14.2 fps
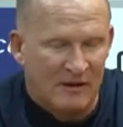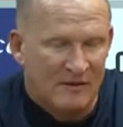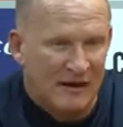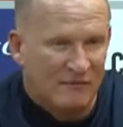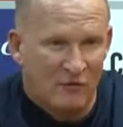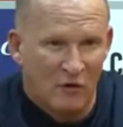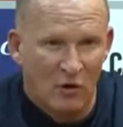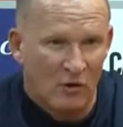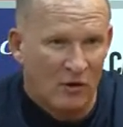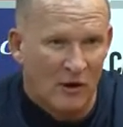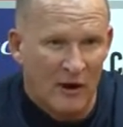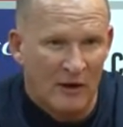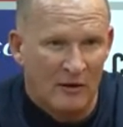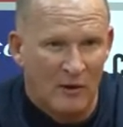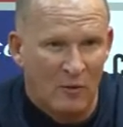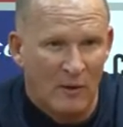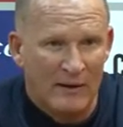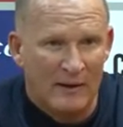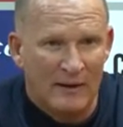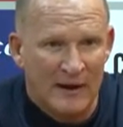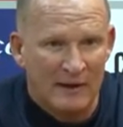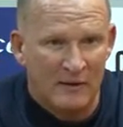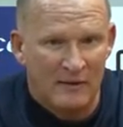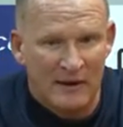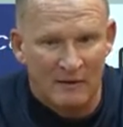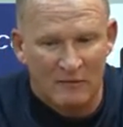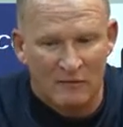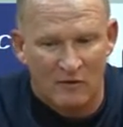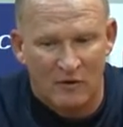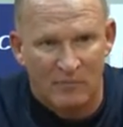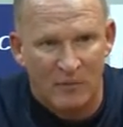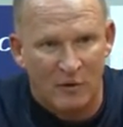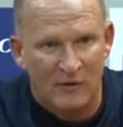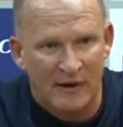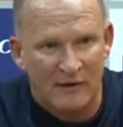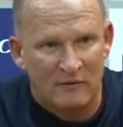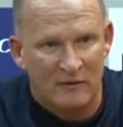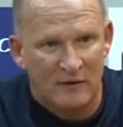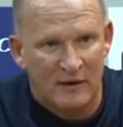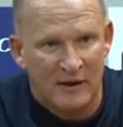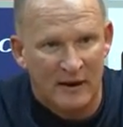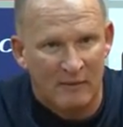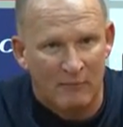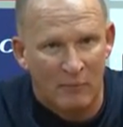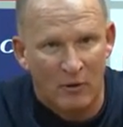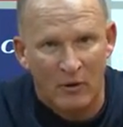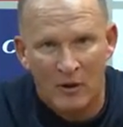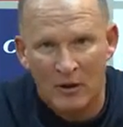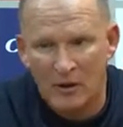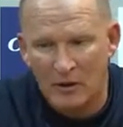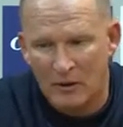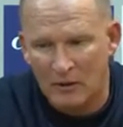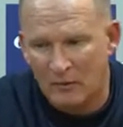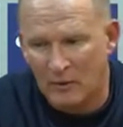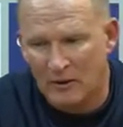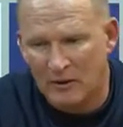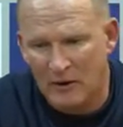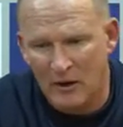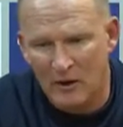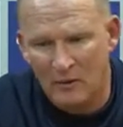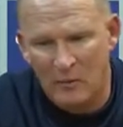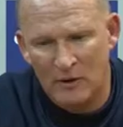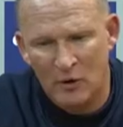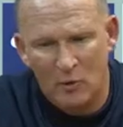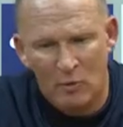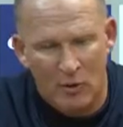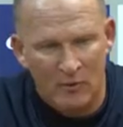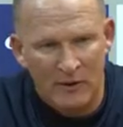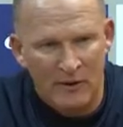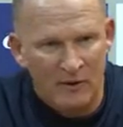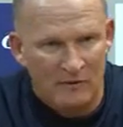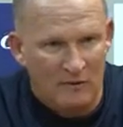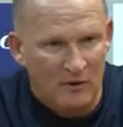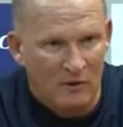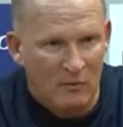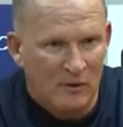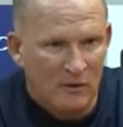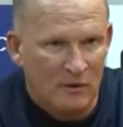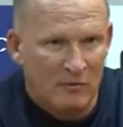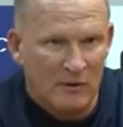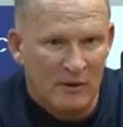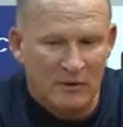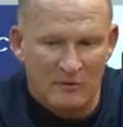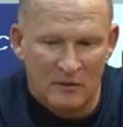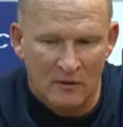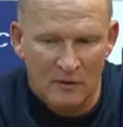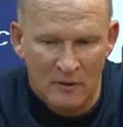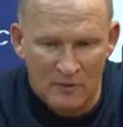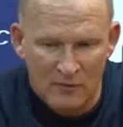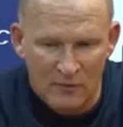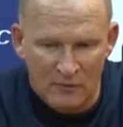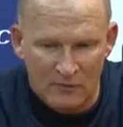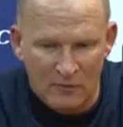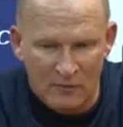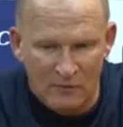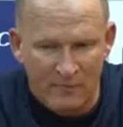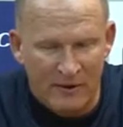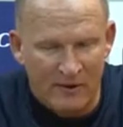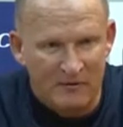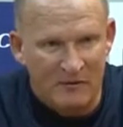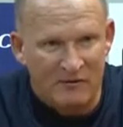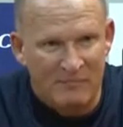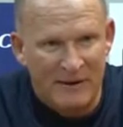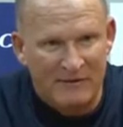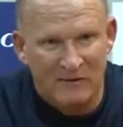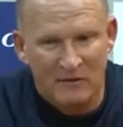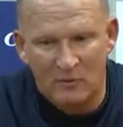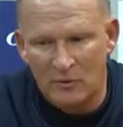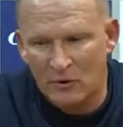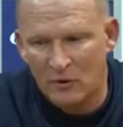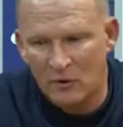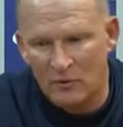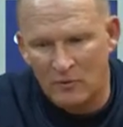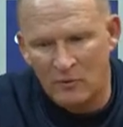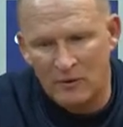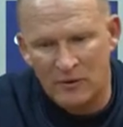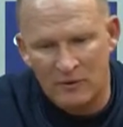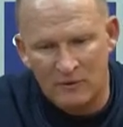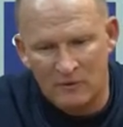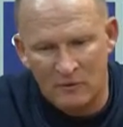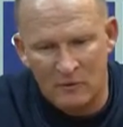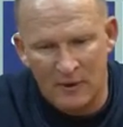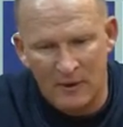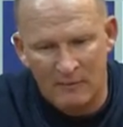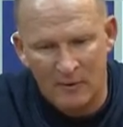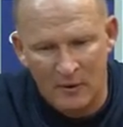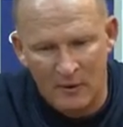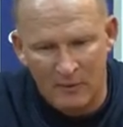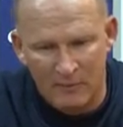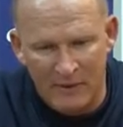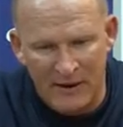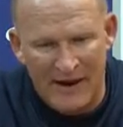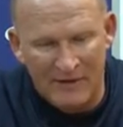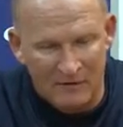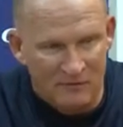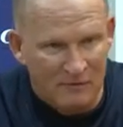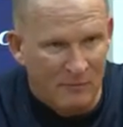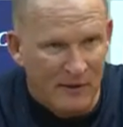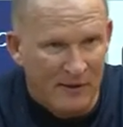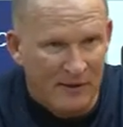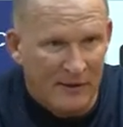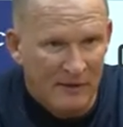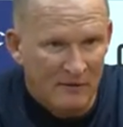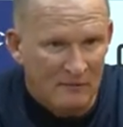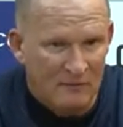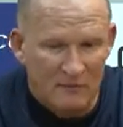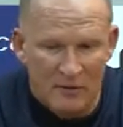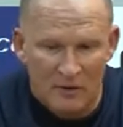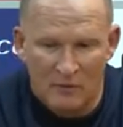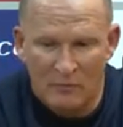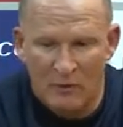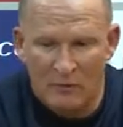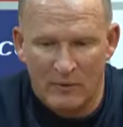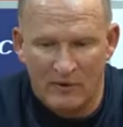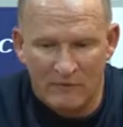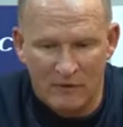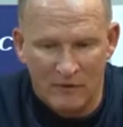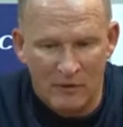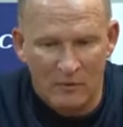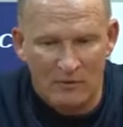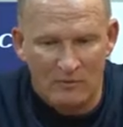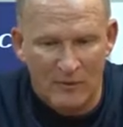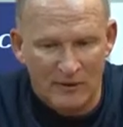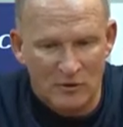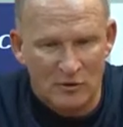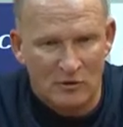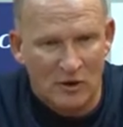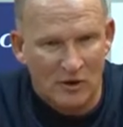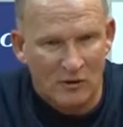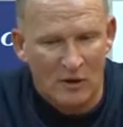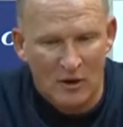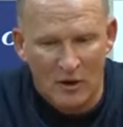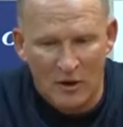daft goal away again, and that sort of put an end to the game. But we know what we need to do. We know we need to do the basics better. We know that we need to be harder to play against, and what we have to do is make sure that